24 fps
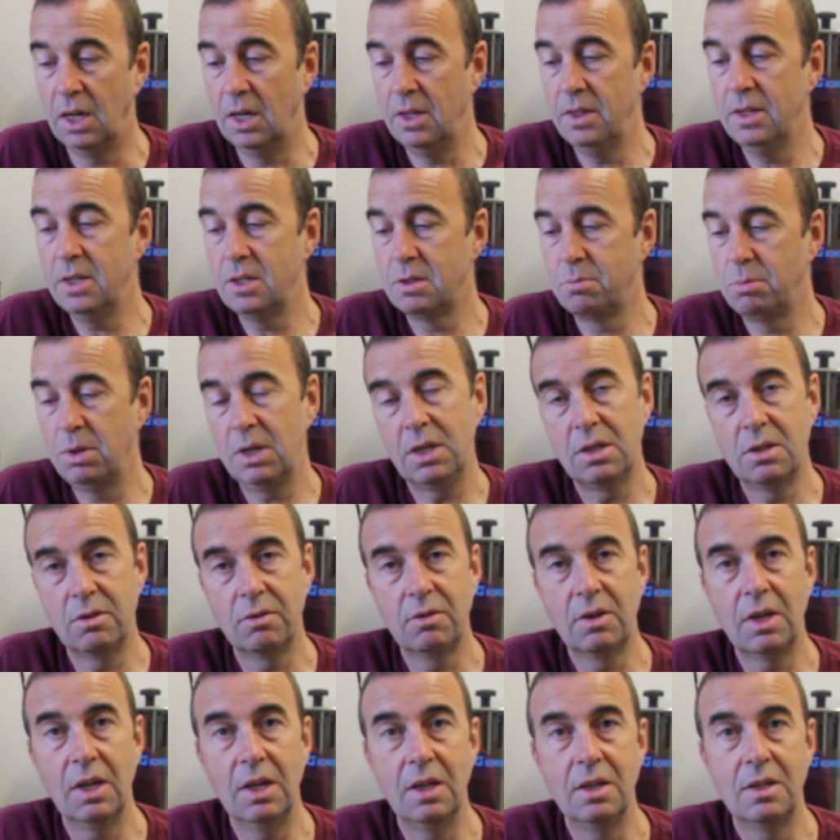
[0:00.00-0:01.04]
And this piece
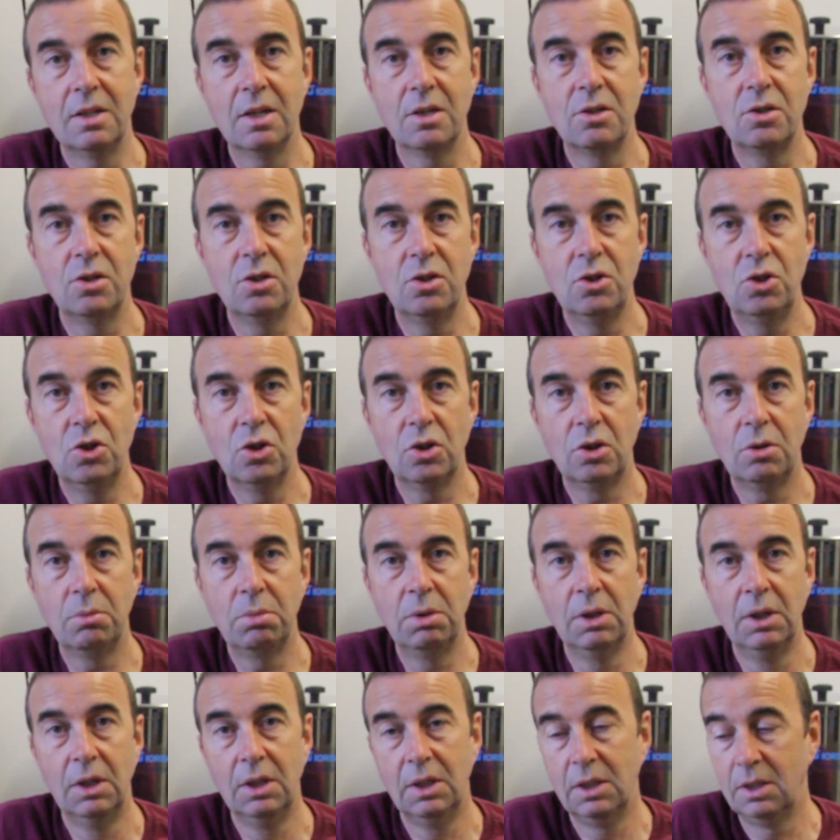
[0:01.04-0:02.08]
of kit does the
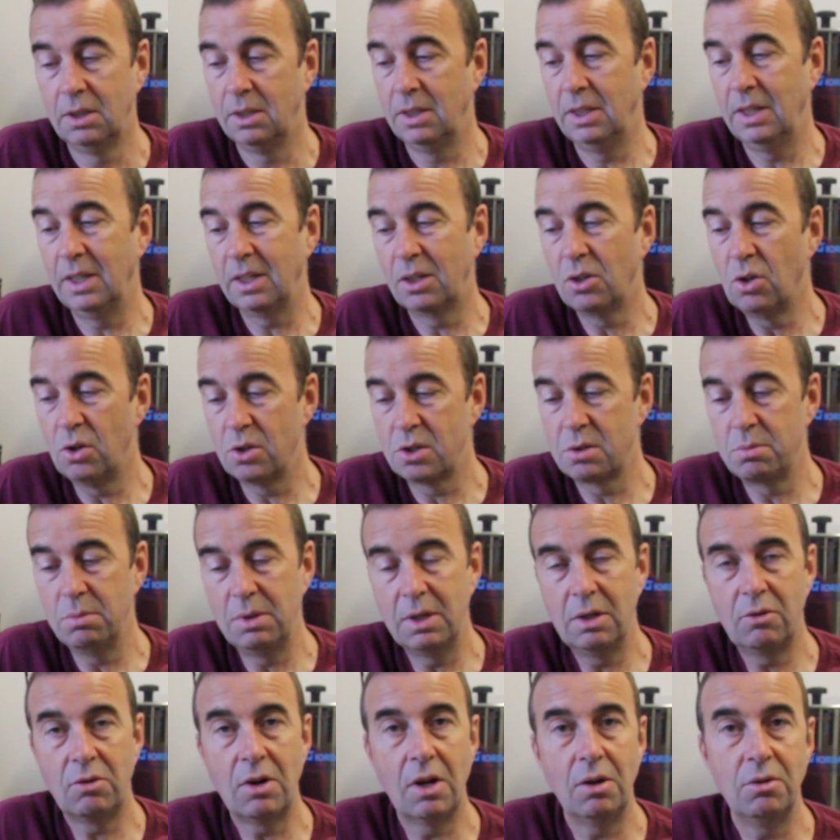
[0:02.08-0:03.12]
job it cost
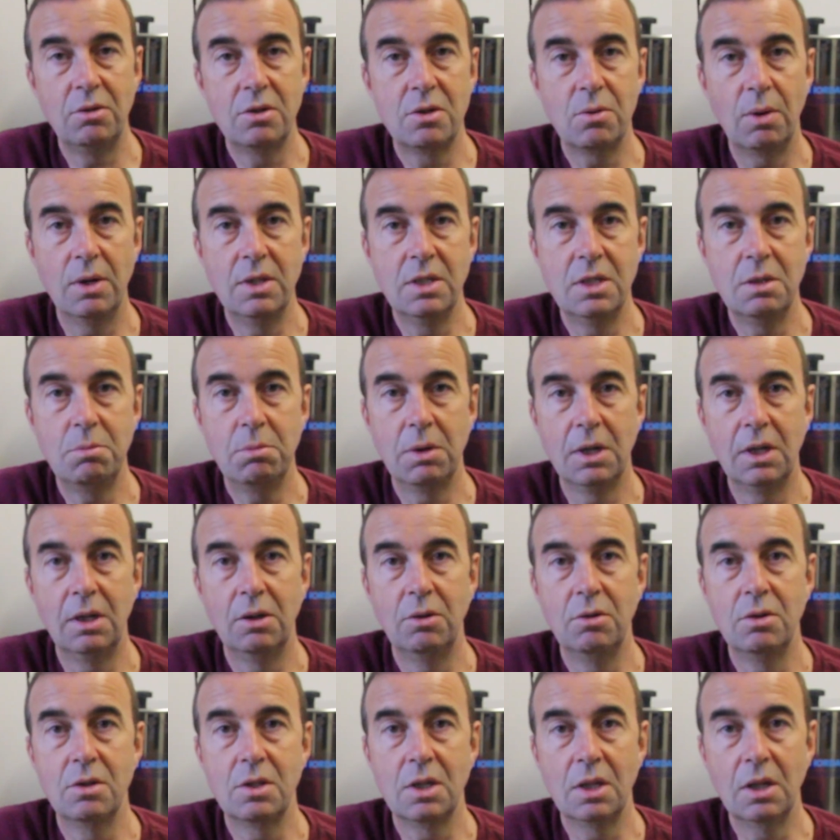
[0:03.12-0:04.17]
me around
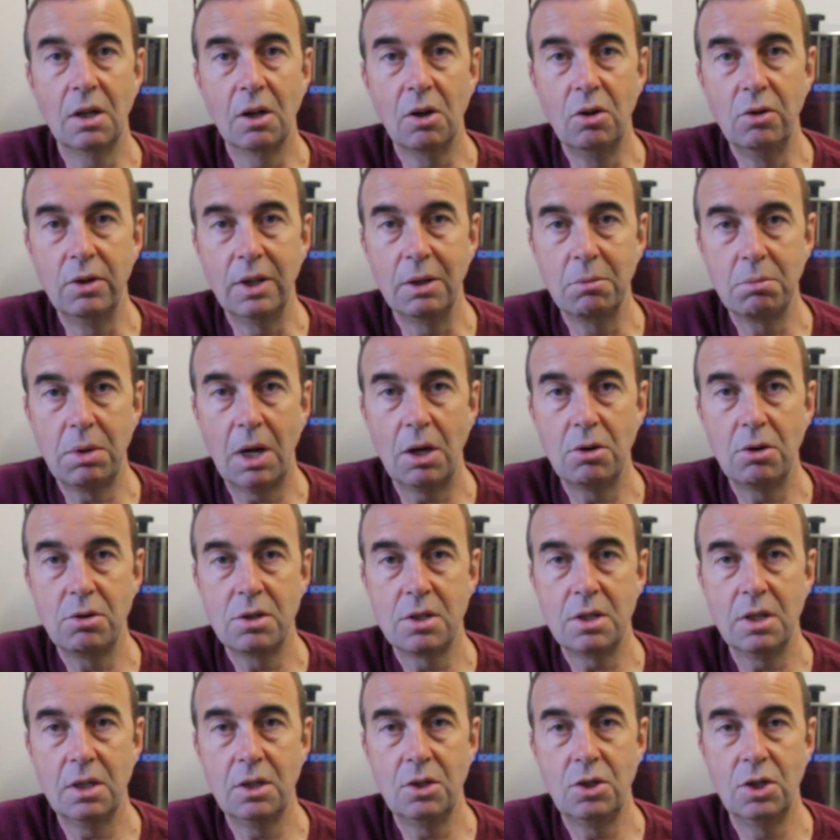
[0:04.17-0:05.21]
£20 including
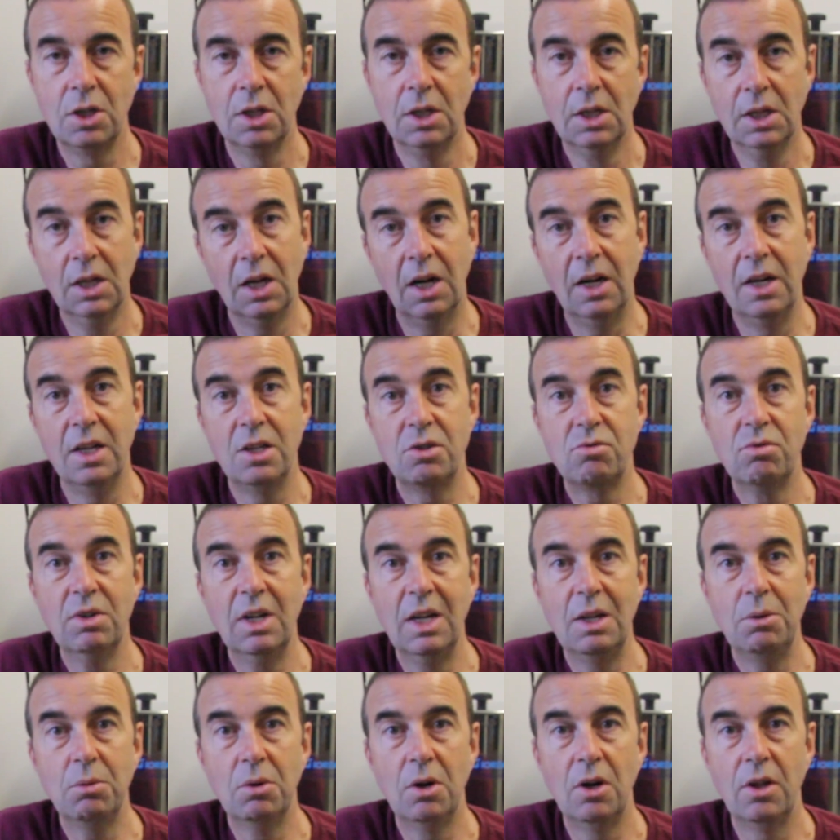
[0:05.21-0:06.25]
postage and it's
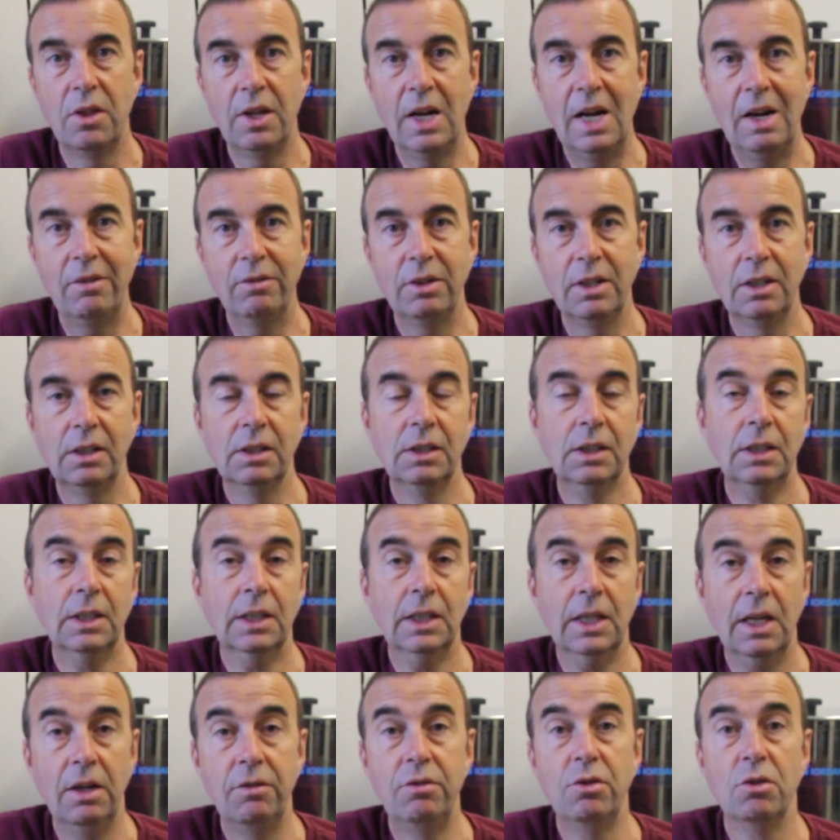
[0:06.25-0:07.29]
really worth having
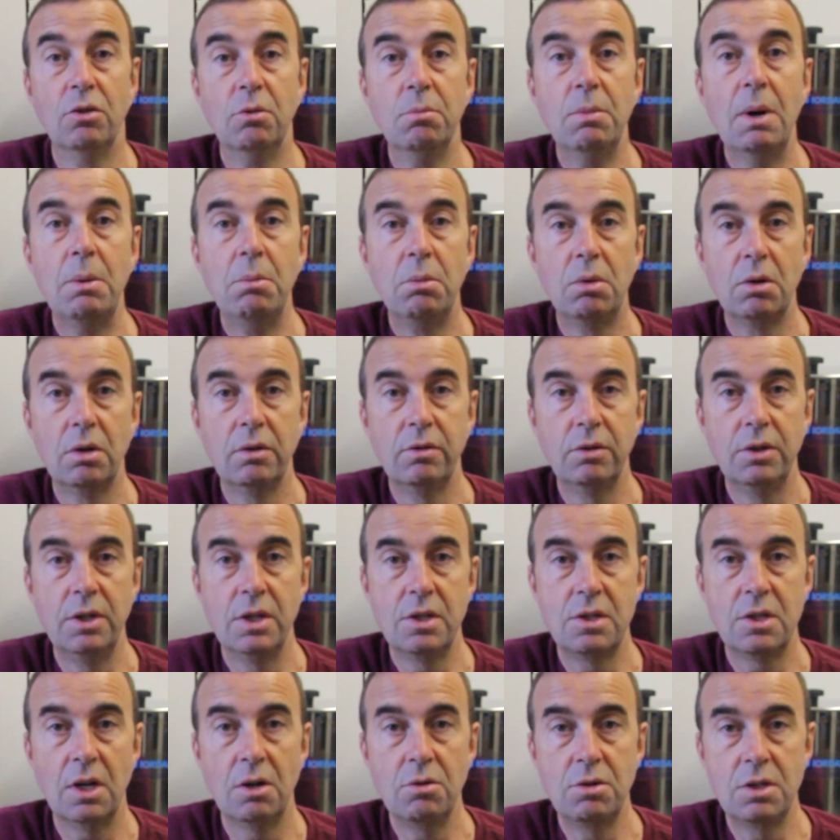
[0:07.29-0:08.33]
if you're a member of an
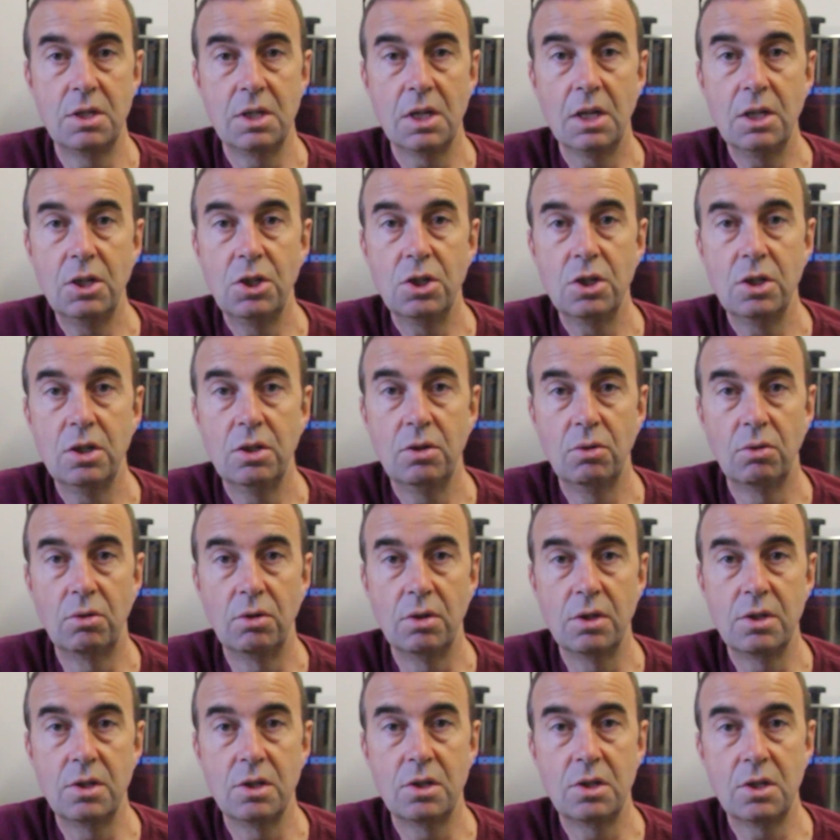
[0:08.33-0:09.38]
association or
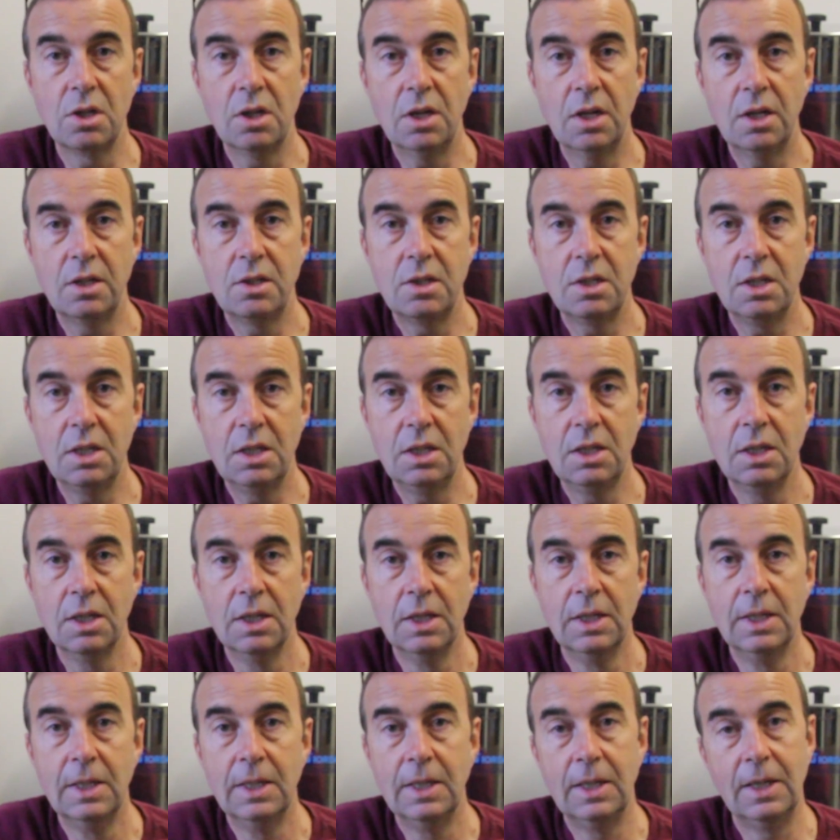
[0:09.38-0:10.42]
a society
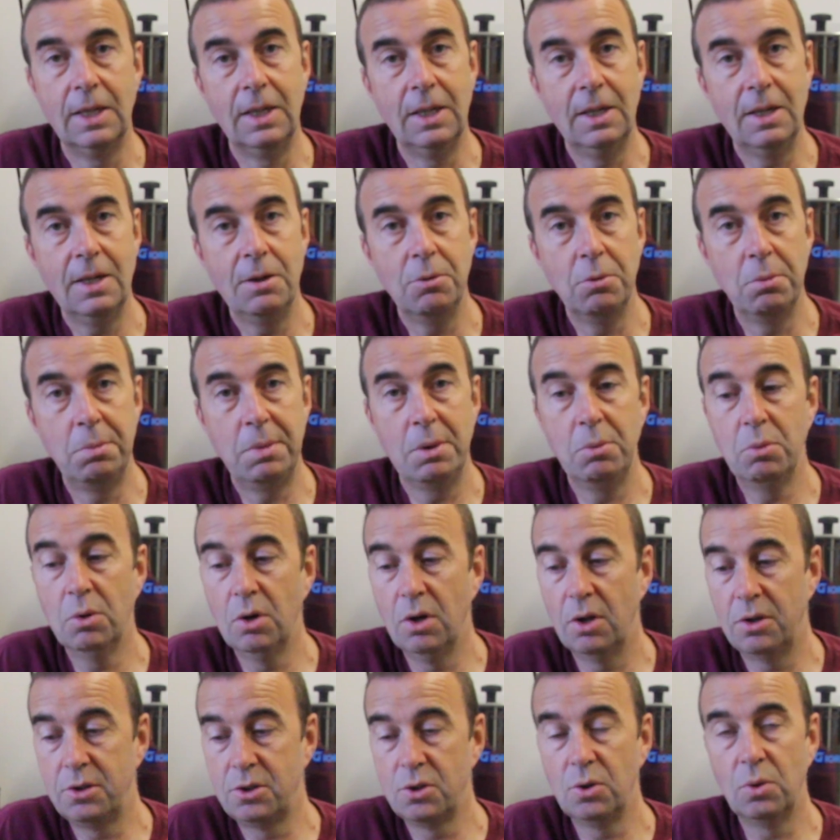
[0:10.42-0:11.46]
uh, it would be
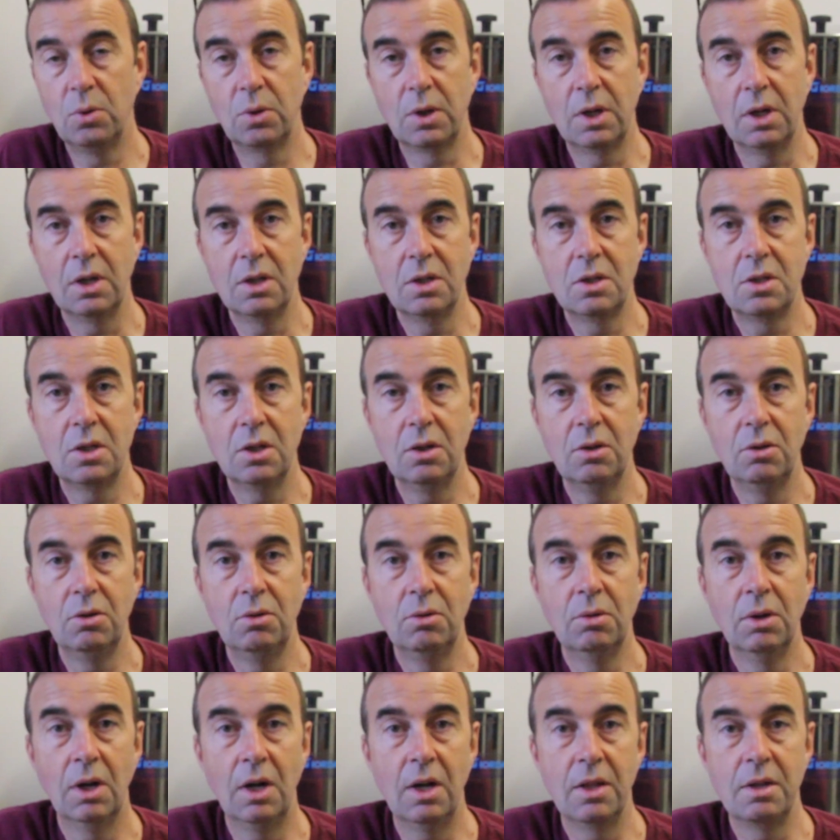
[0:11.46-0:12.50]
worth talking
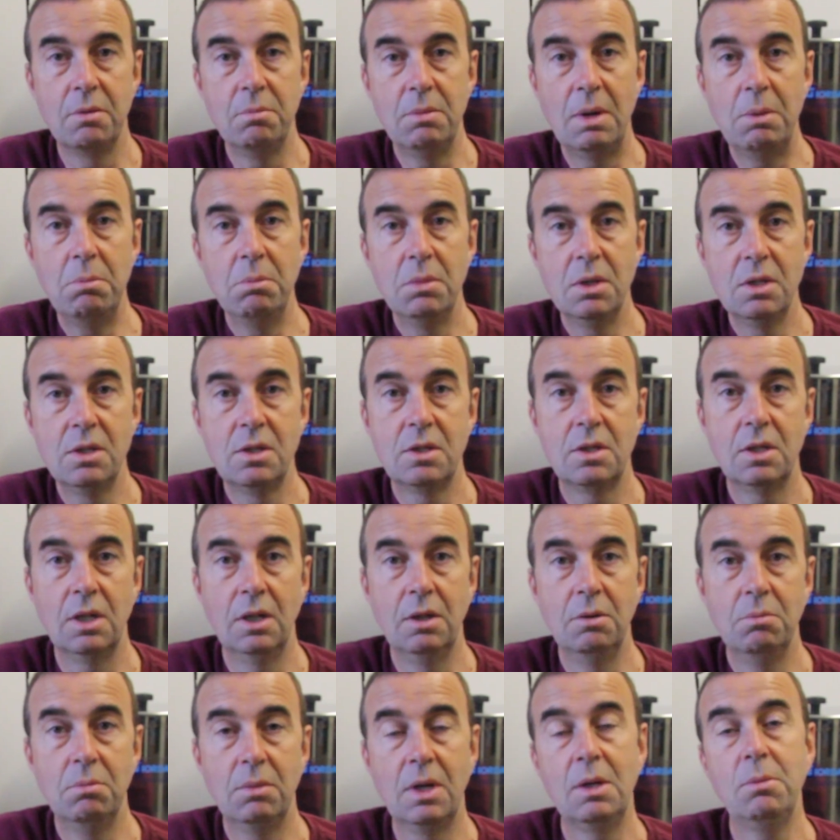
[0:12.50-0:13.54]
to other members
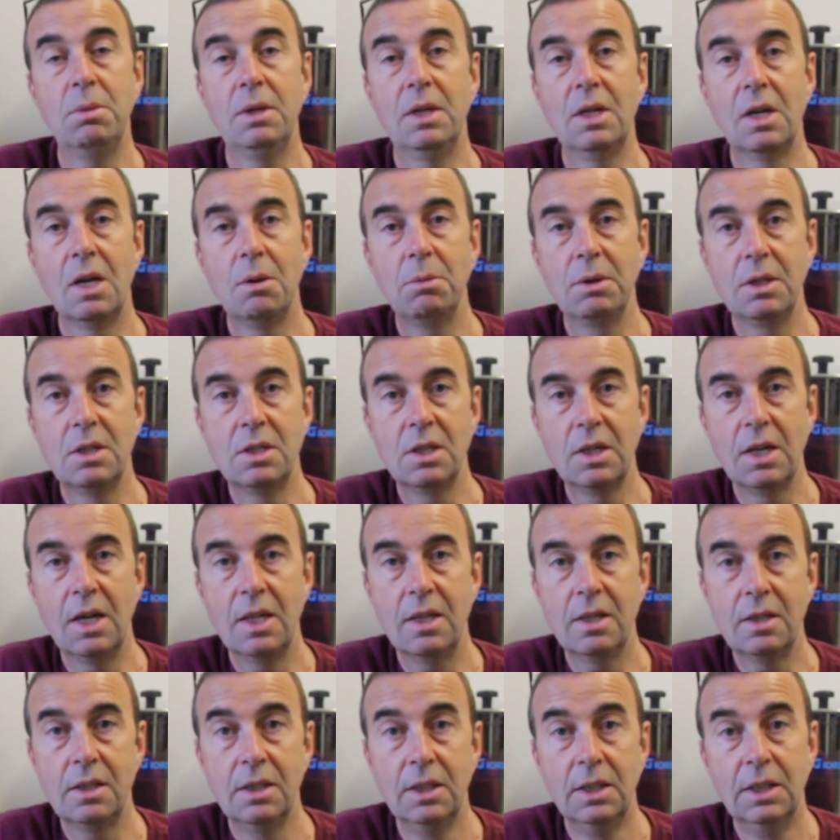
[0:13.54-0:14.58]
and maybe clubbing
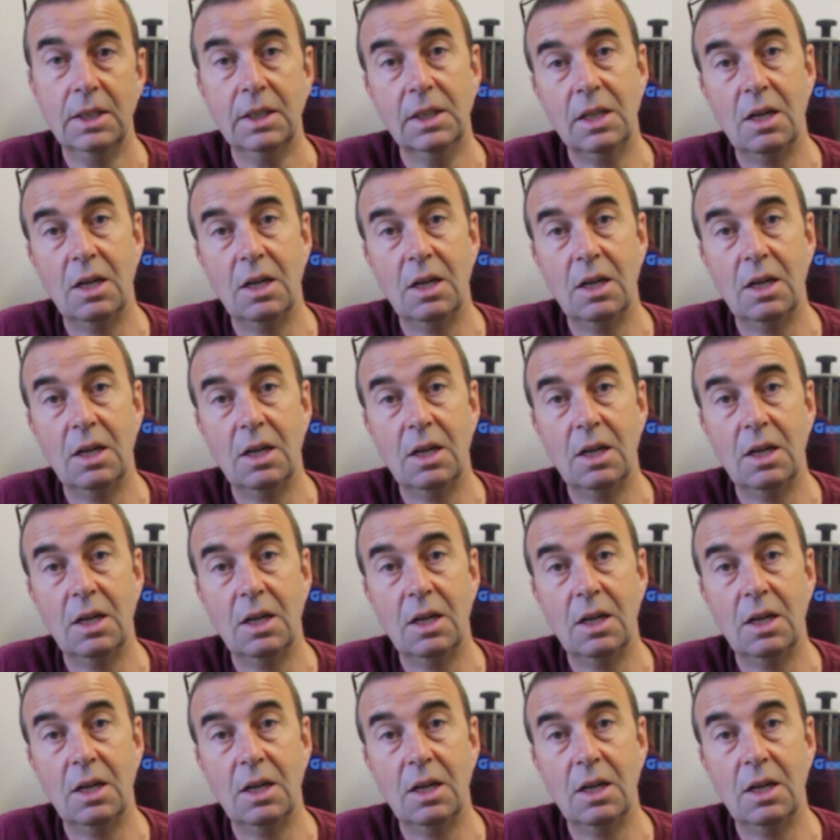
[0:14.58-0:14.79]
together